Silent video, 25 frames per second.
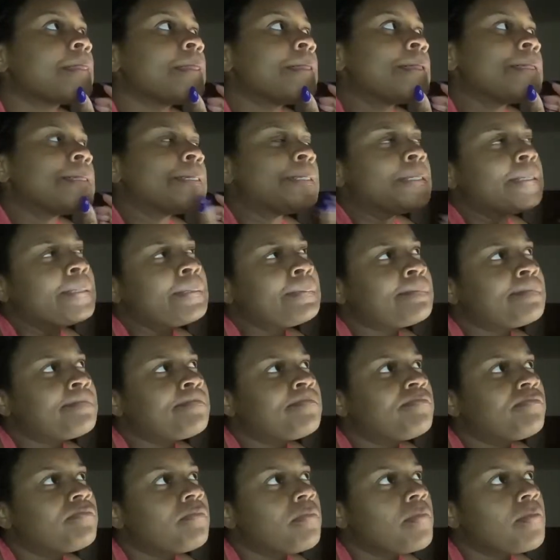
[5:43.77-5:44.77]
I
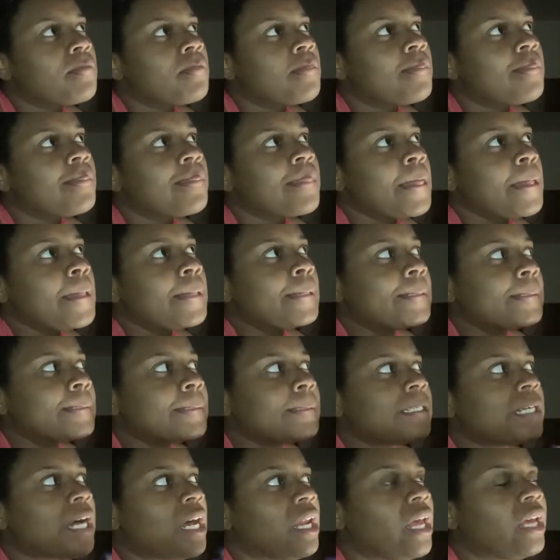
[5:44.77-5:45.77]

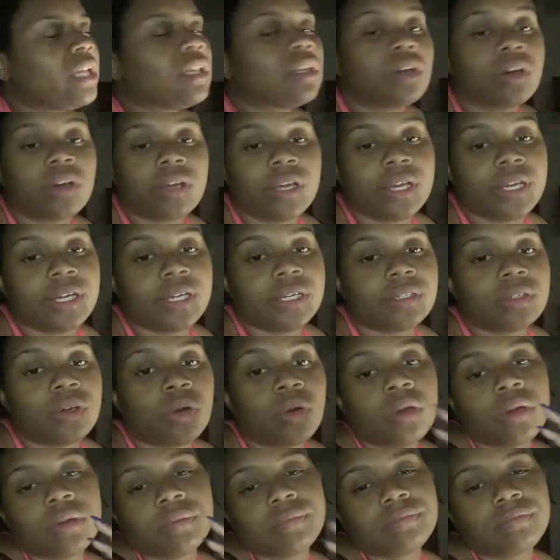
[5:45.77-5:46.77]
like long hair
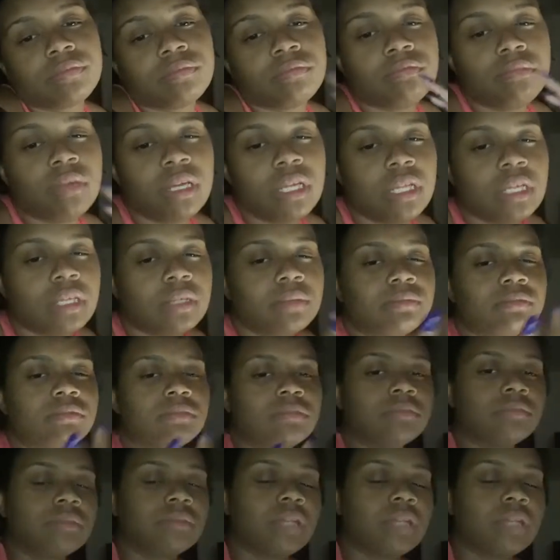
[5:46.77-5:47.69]
or medium.